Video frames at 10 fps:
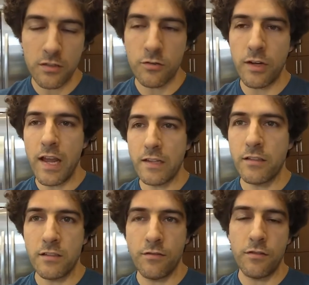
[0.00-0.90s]
So it acts
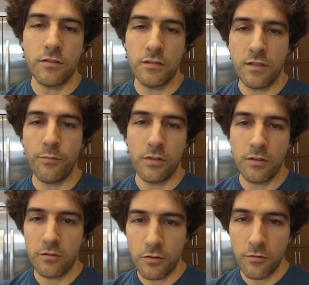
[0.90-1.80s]
as if it's a
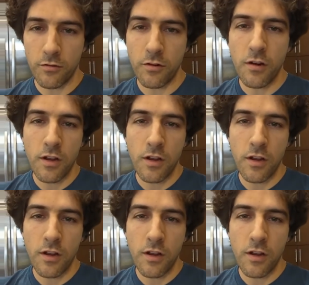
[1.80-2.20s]
separate server,